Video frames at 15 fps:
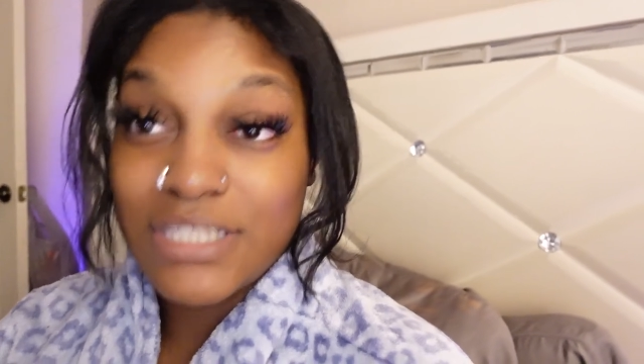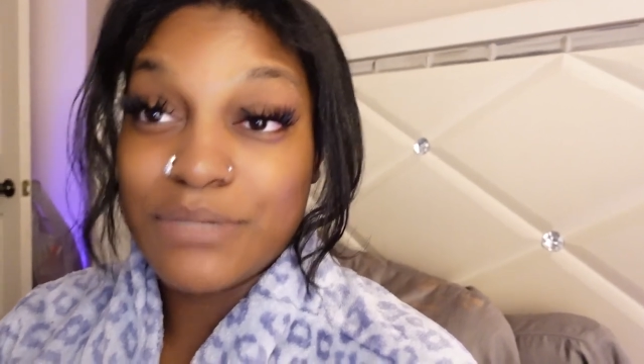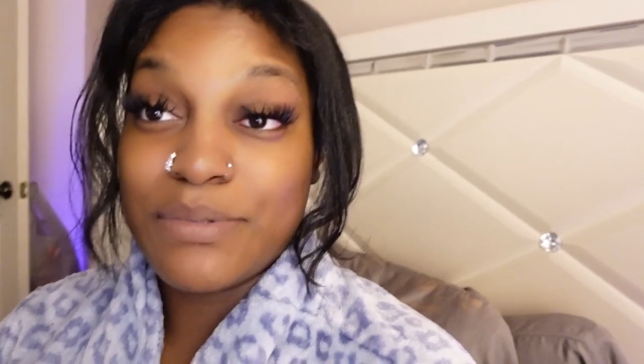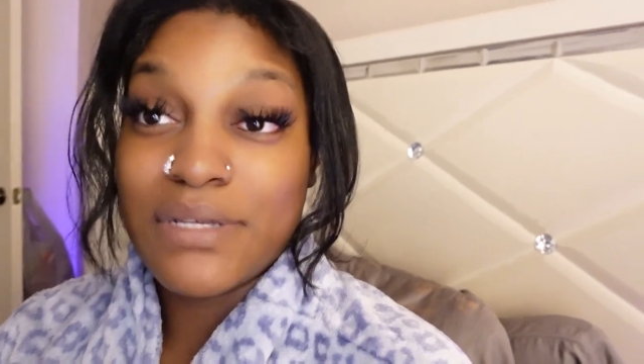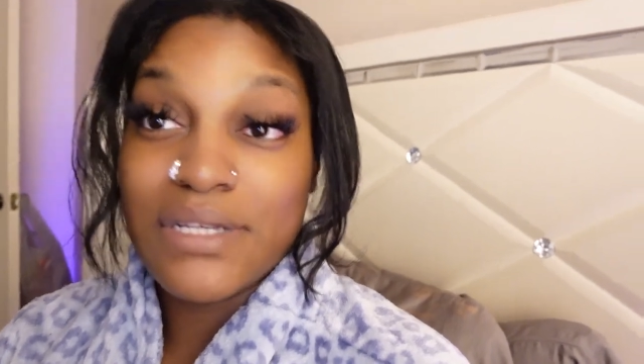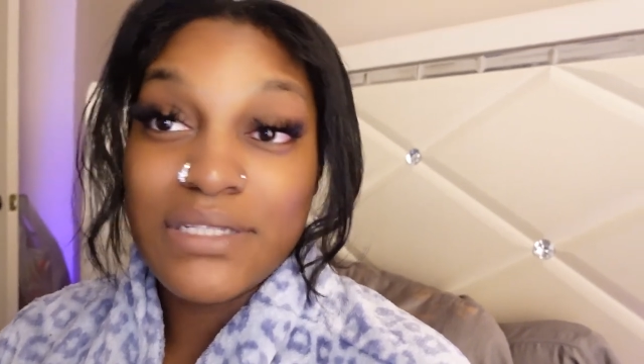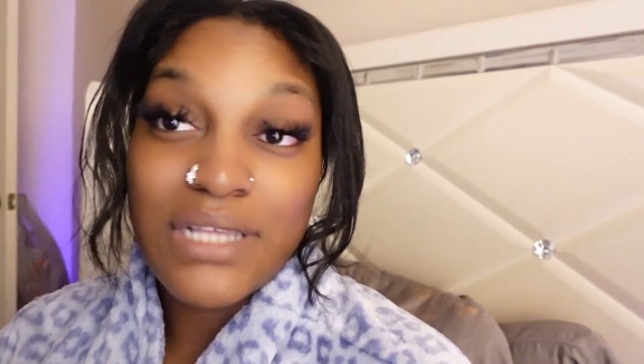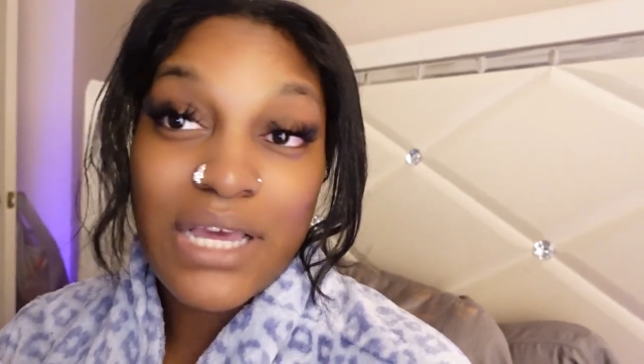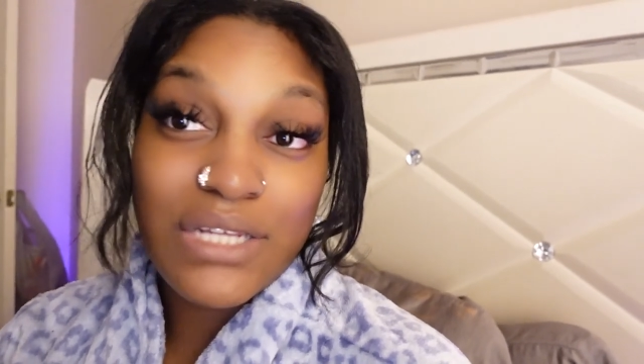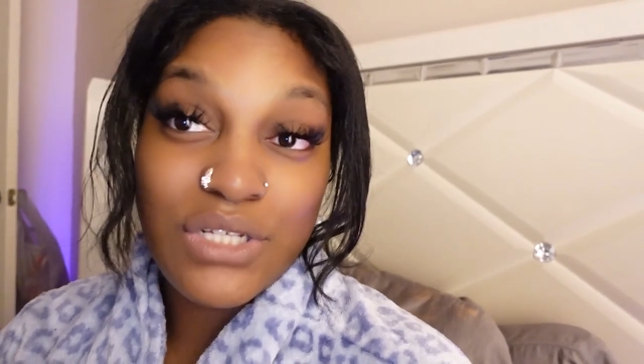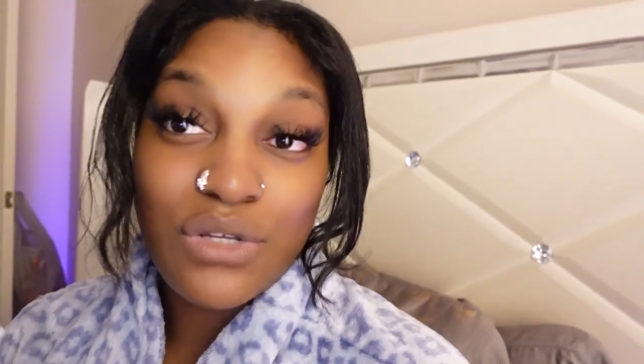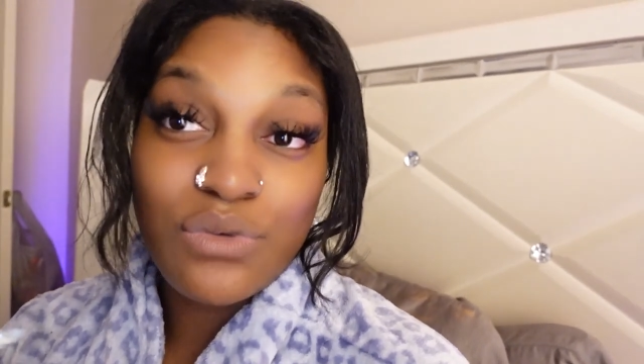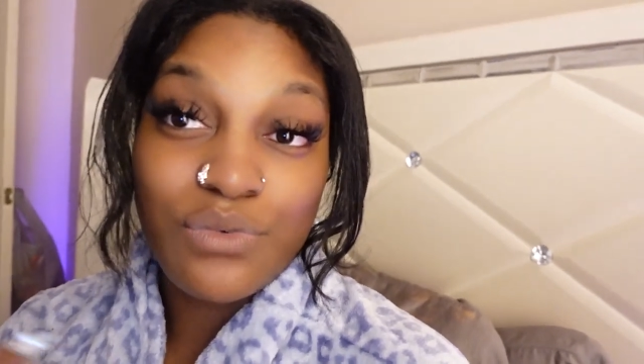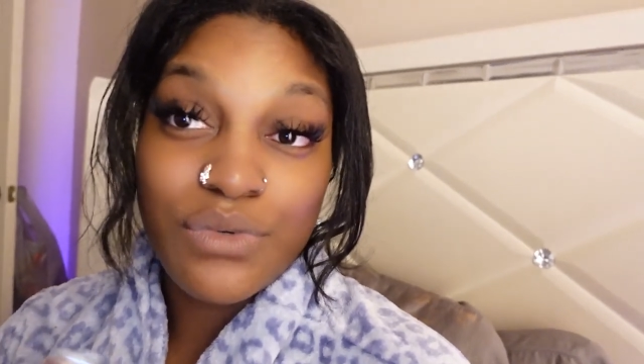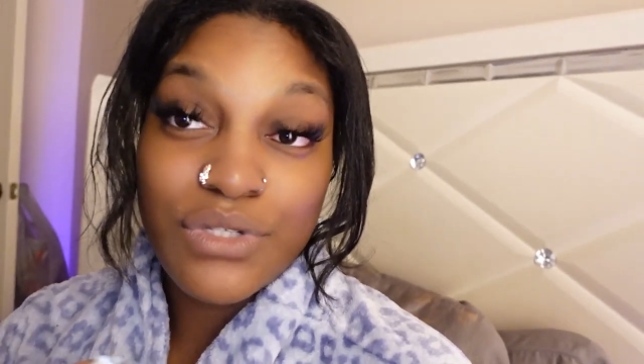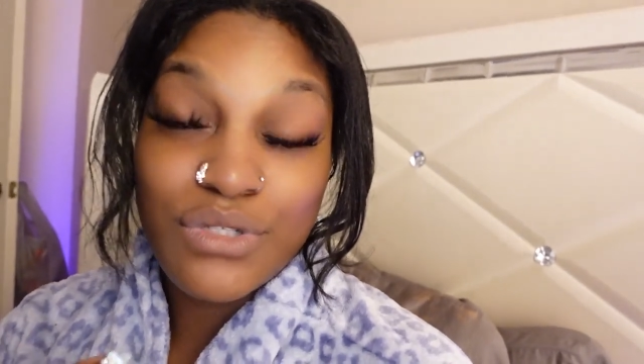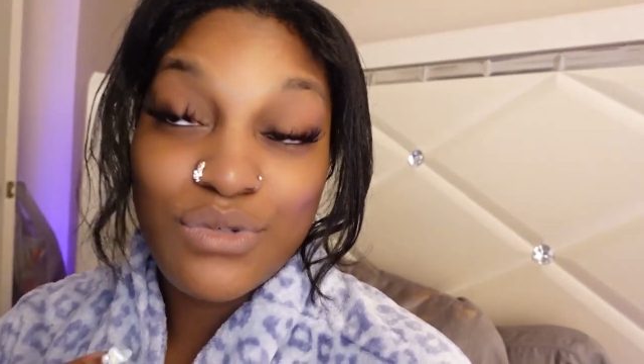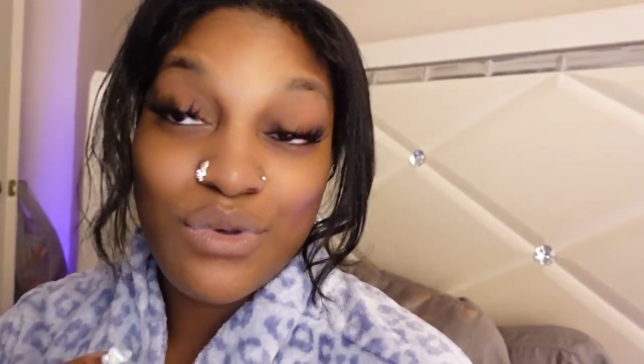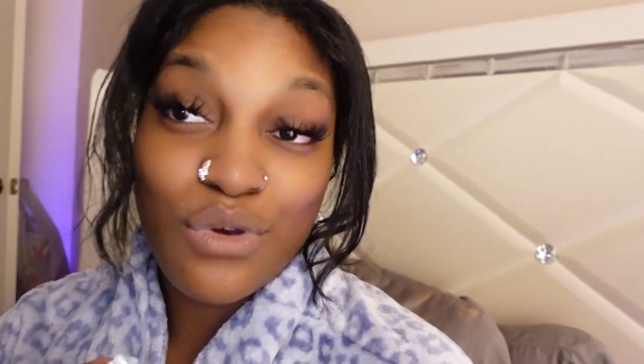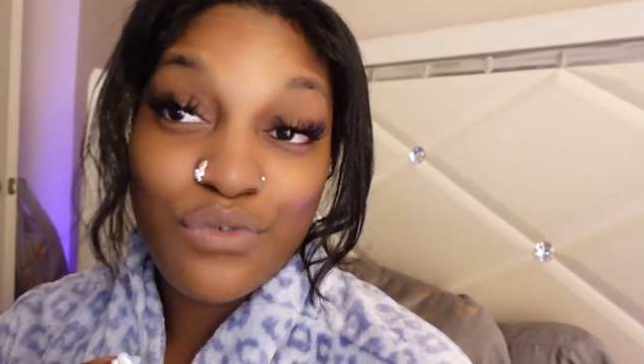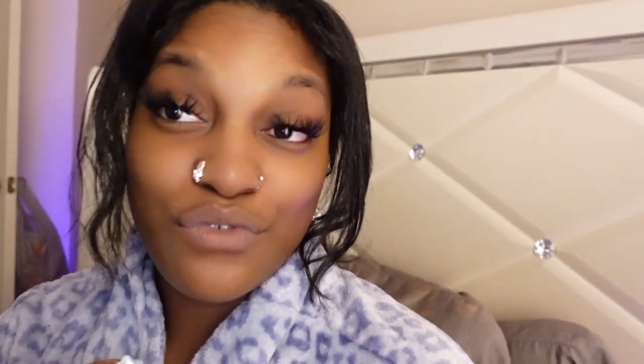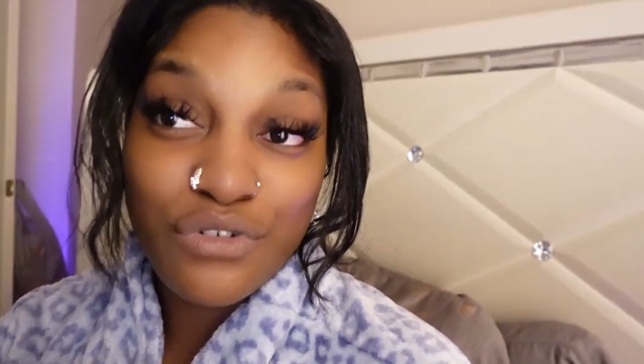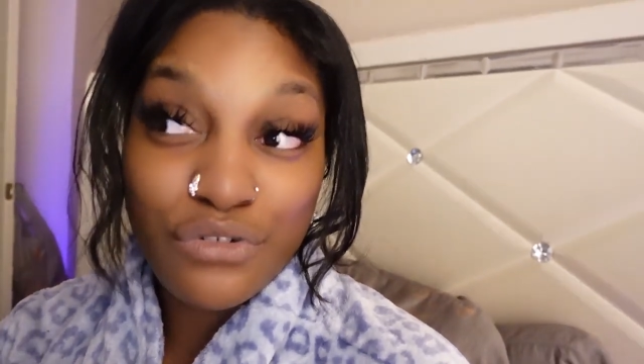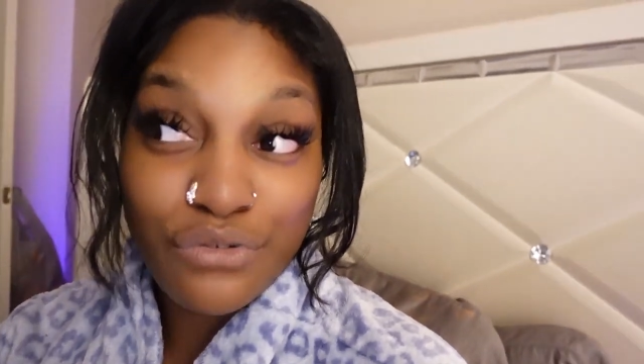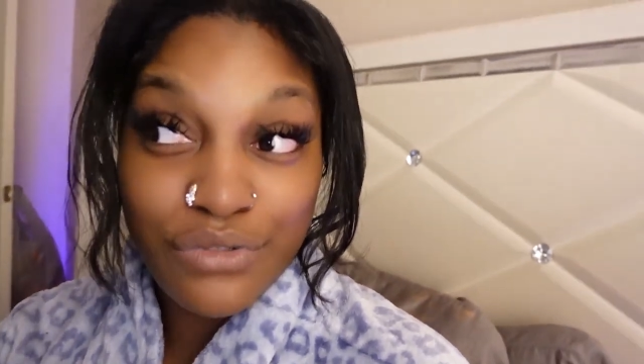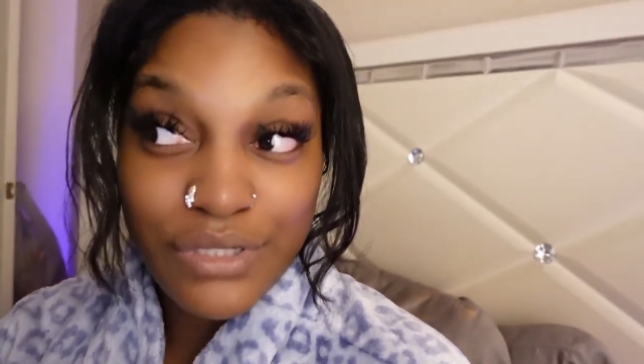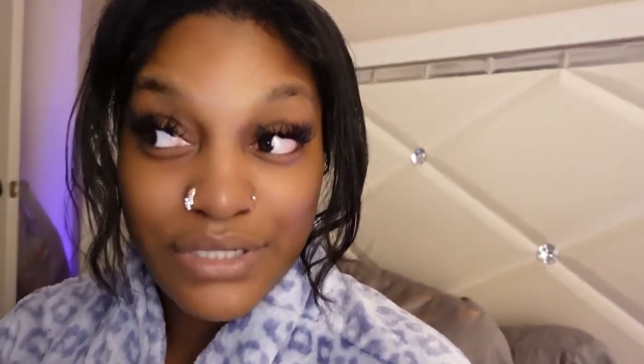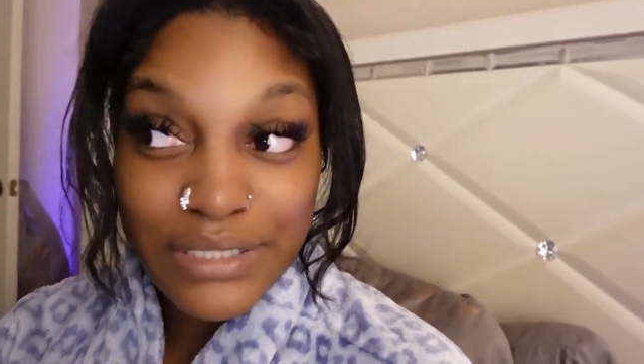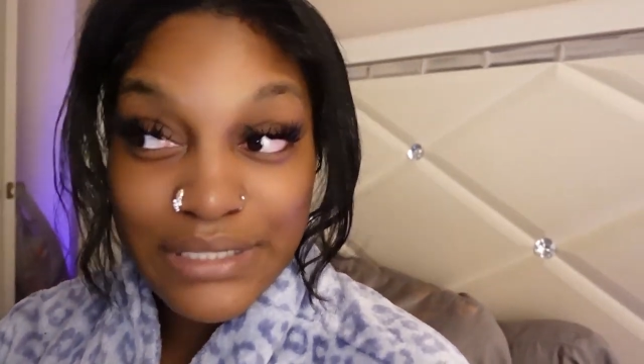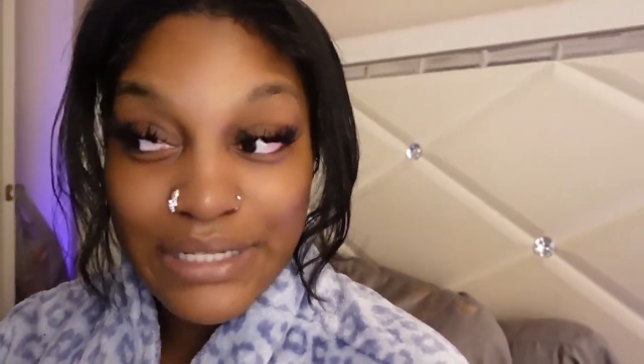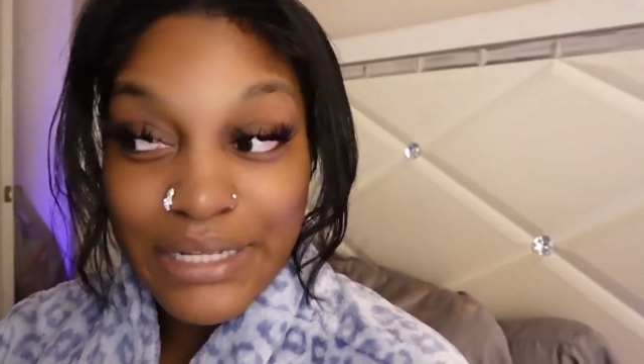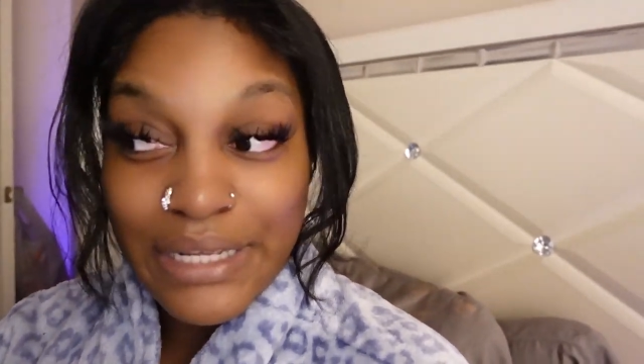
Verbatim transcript: It's because I don't want to overdo it